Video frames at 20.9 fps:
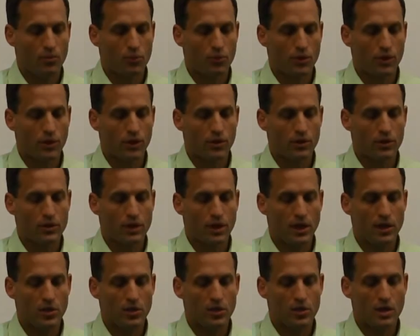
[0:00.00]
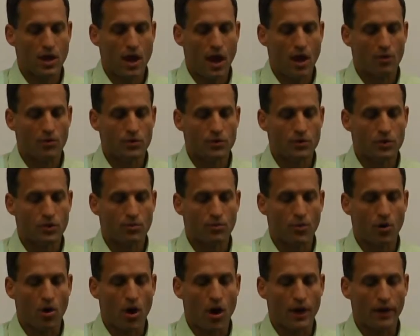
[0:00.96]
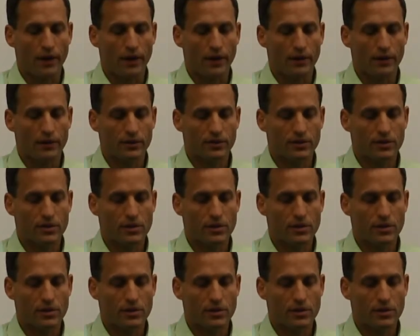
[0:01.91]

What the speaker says: And bring your attention now to your body.